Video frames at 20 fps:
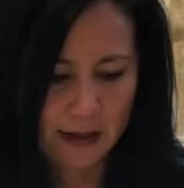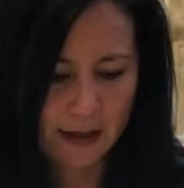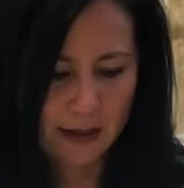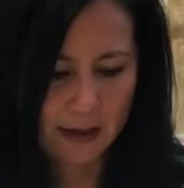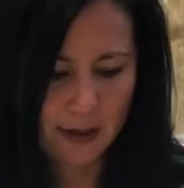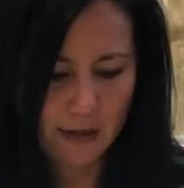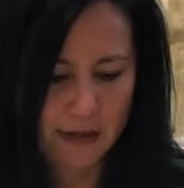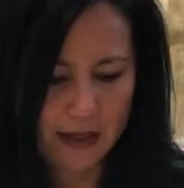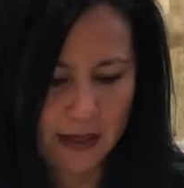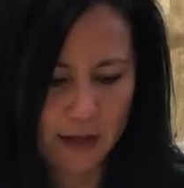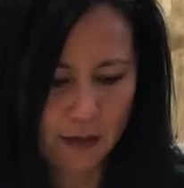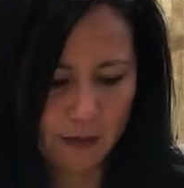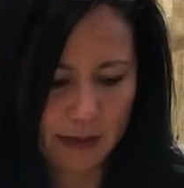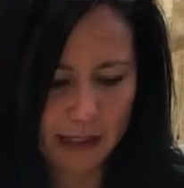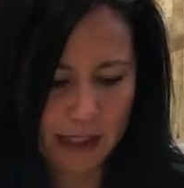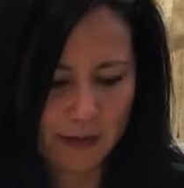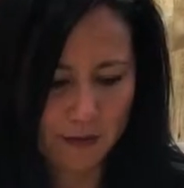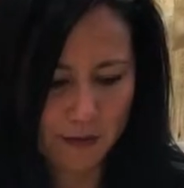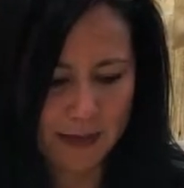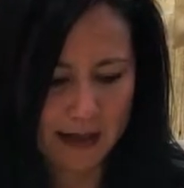so that you
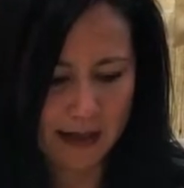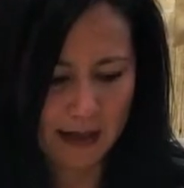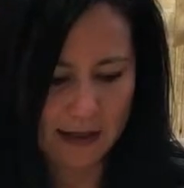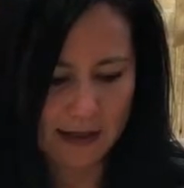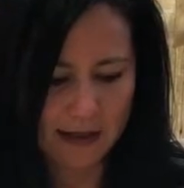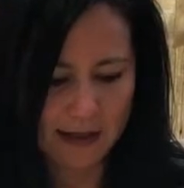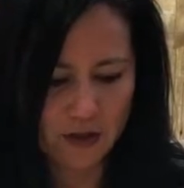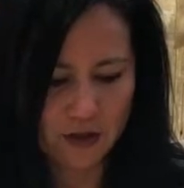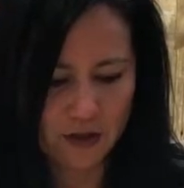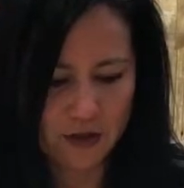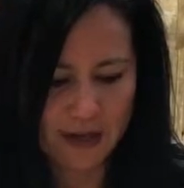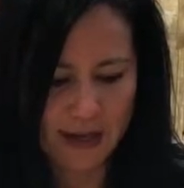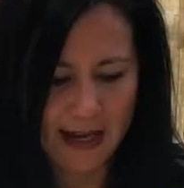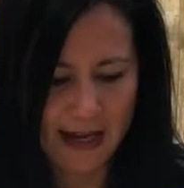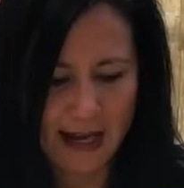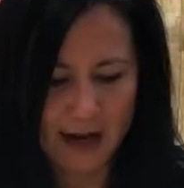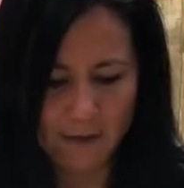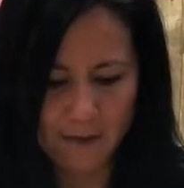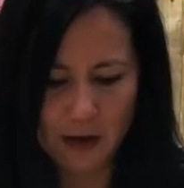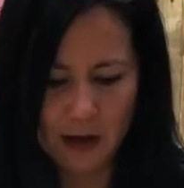leave about 1.5 inches
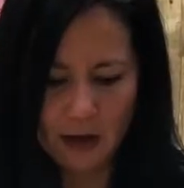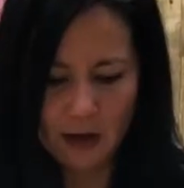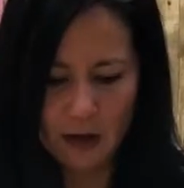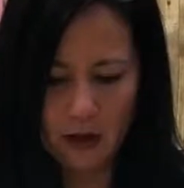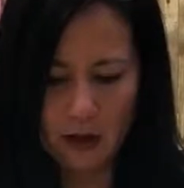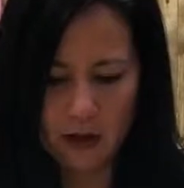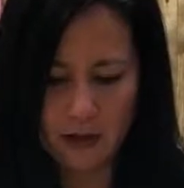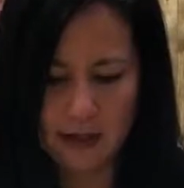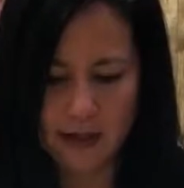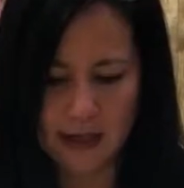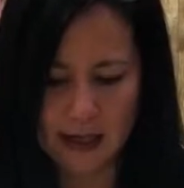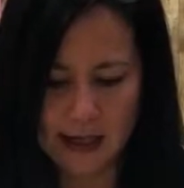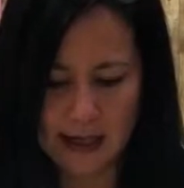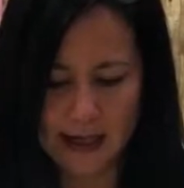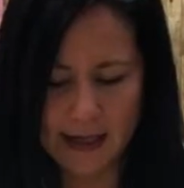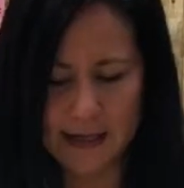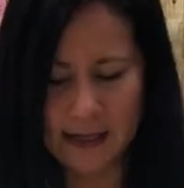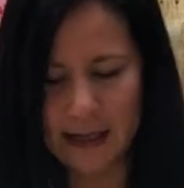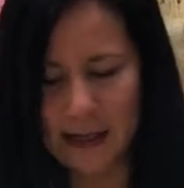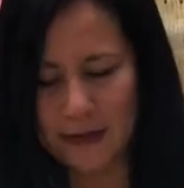on all
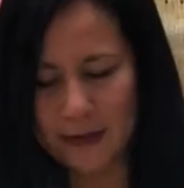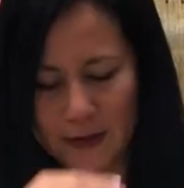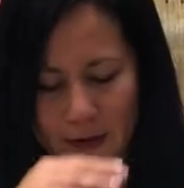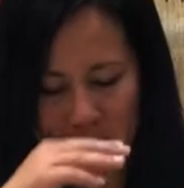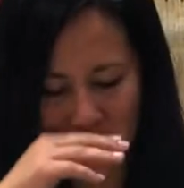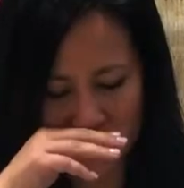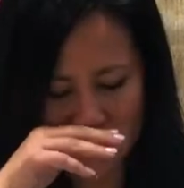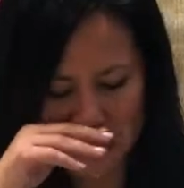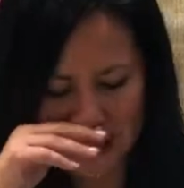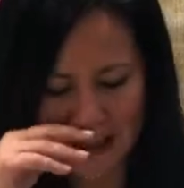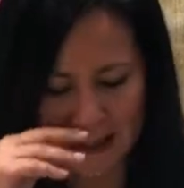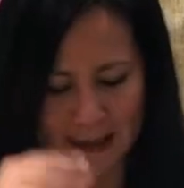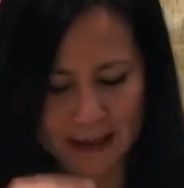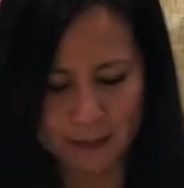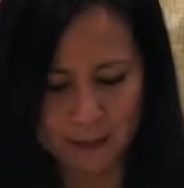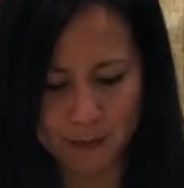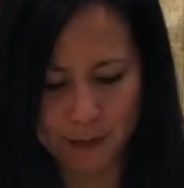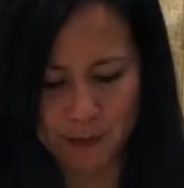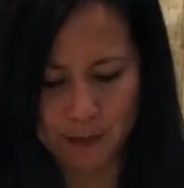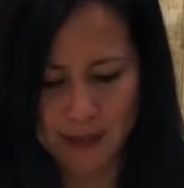sides, and then just like a
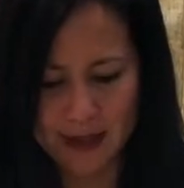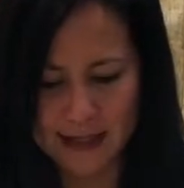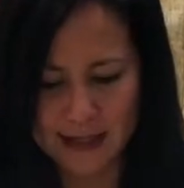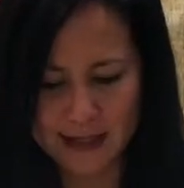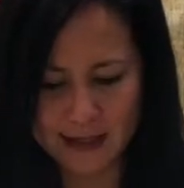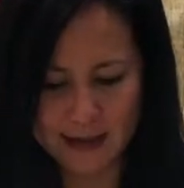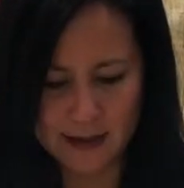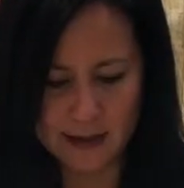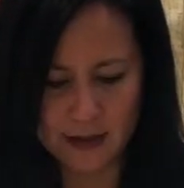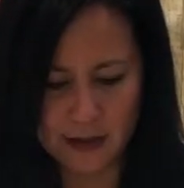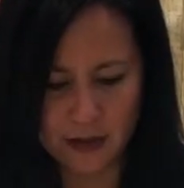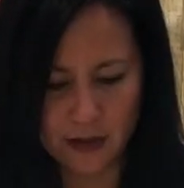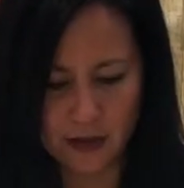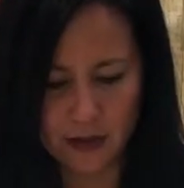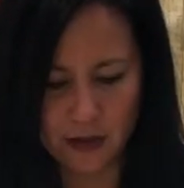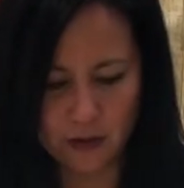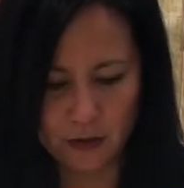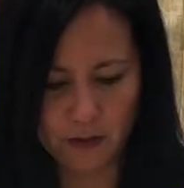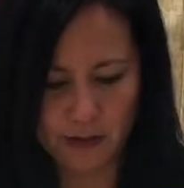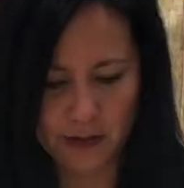present,
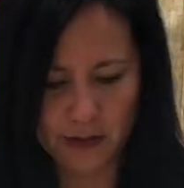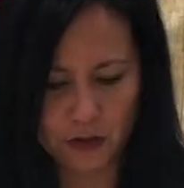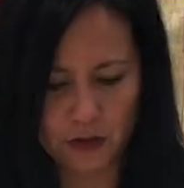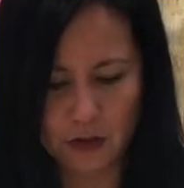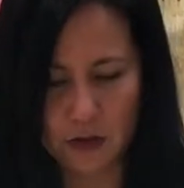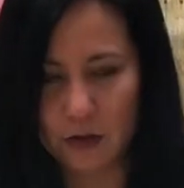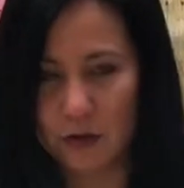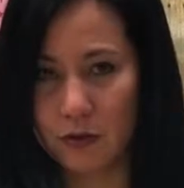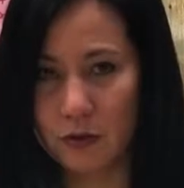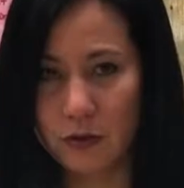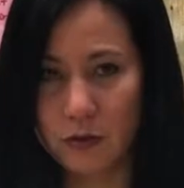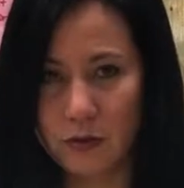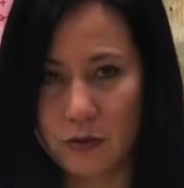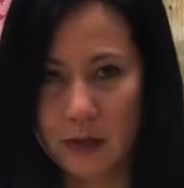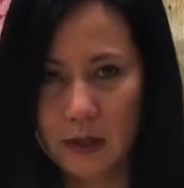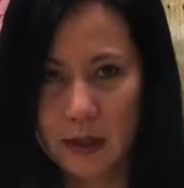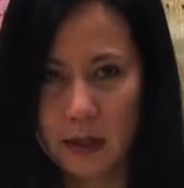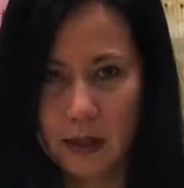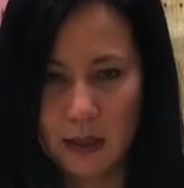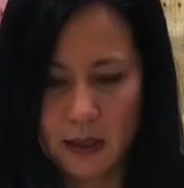you're going to
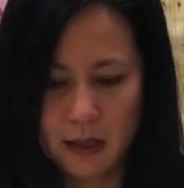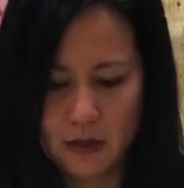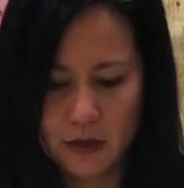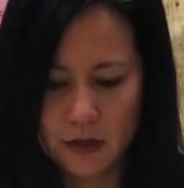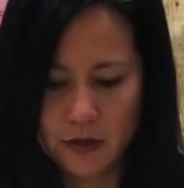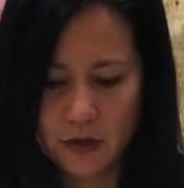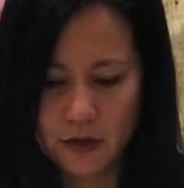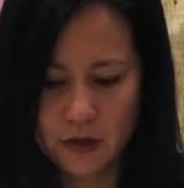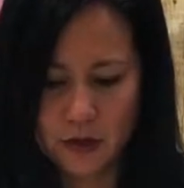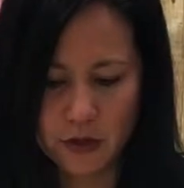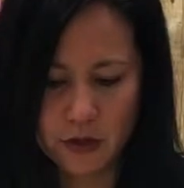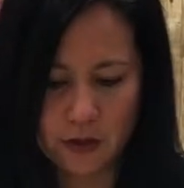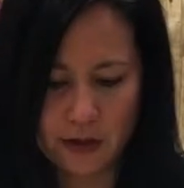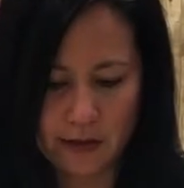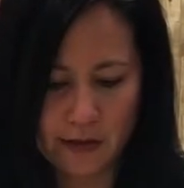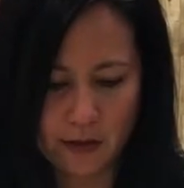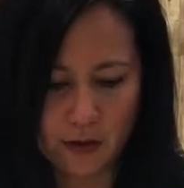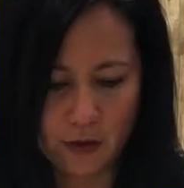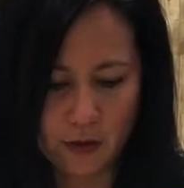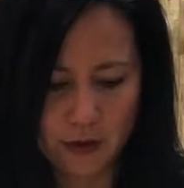turn
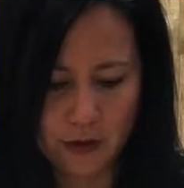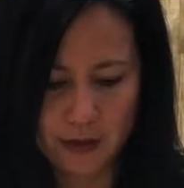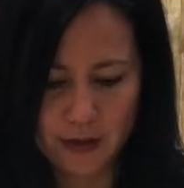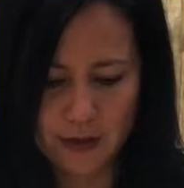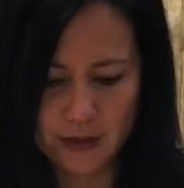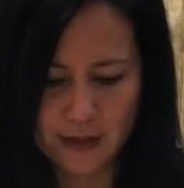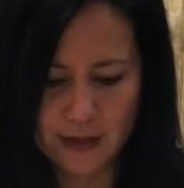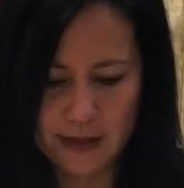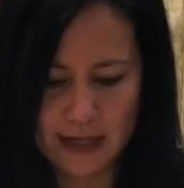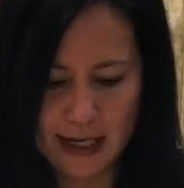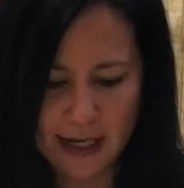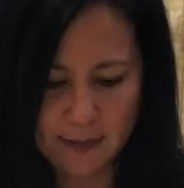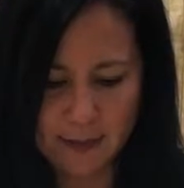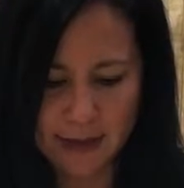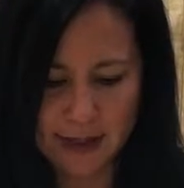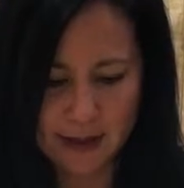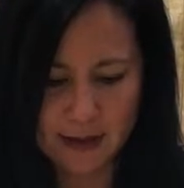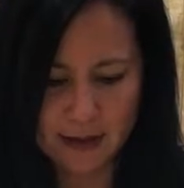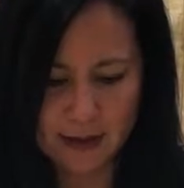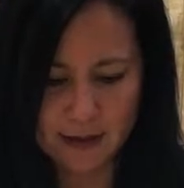in the corners,
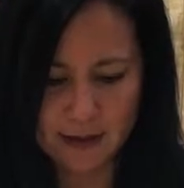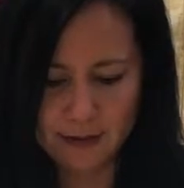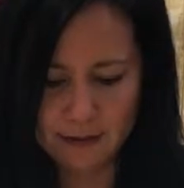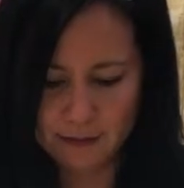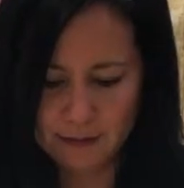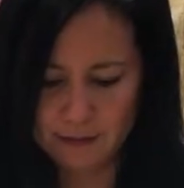tape it,